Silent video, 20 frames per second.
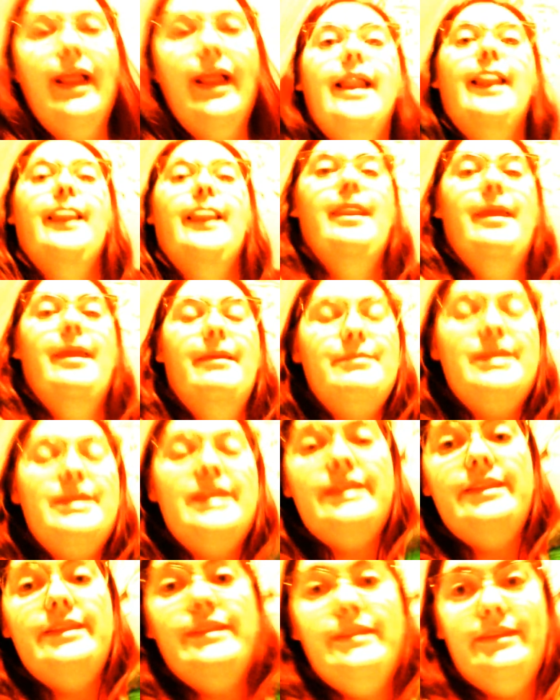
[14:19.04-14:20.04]
Let me
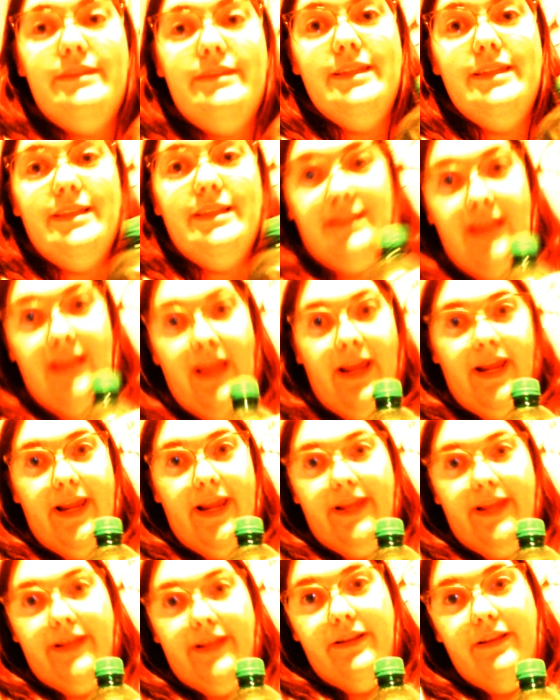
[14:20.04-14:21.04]

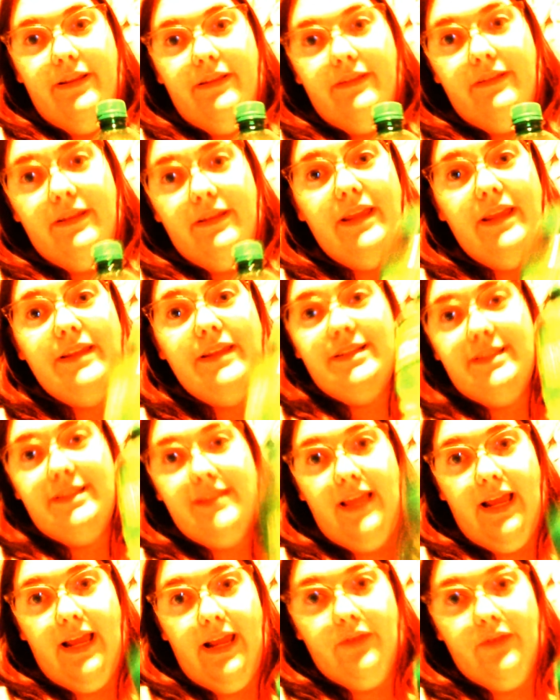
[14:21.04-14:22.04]
design and
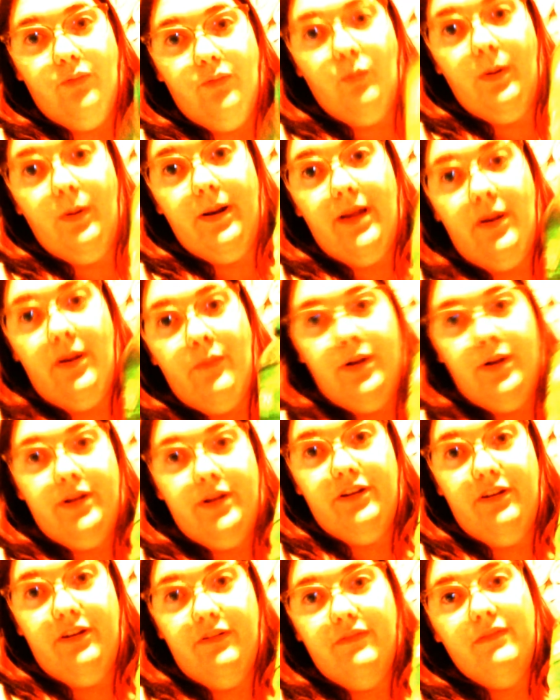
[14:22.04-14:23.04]
decide what I want to
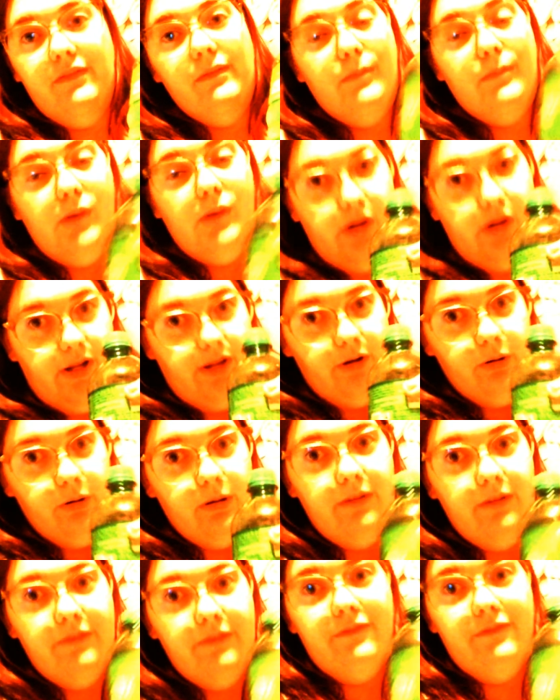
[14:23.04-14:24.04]
do for Mardi
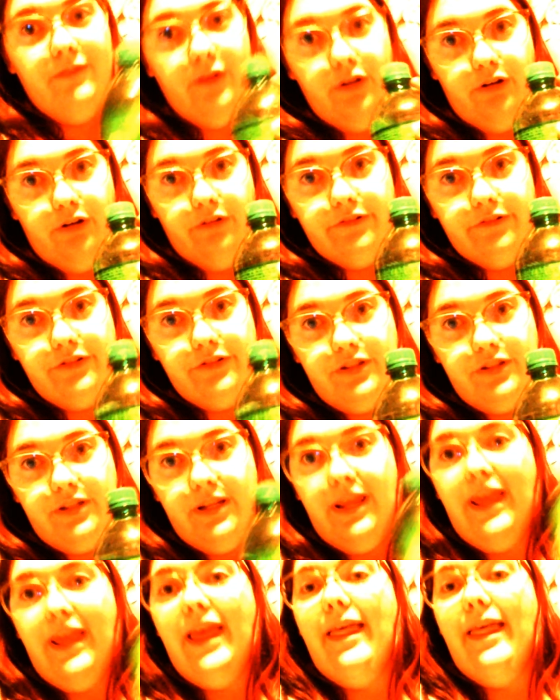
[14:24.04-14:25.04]
Gras first,
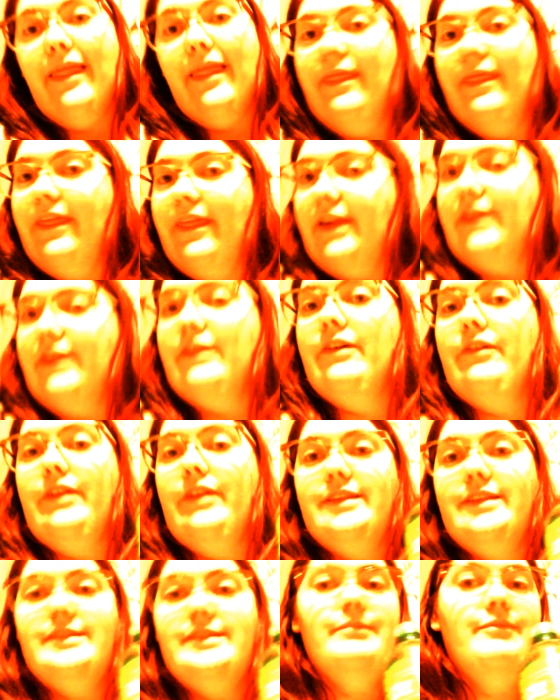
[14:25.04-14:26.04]
then I'll
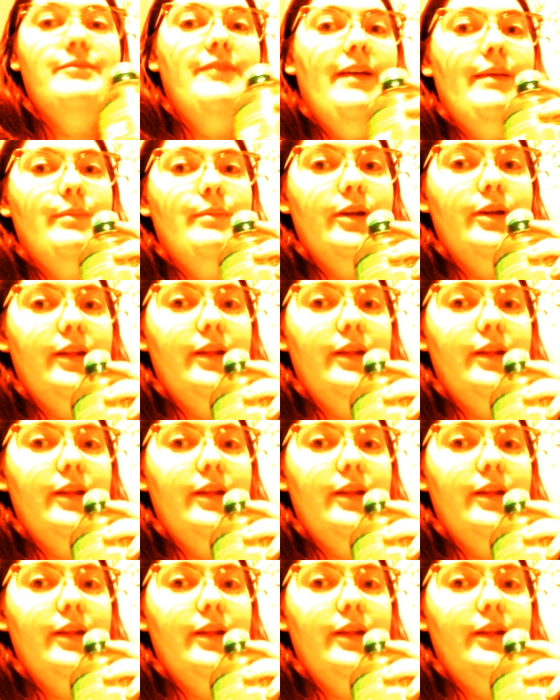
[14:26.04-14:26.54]
get some fabric.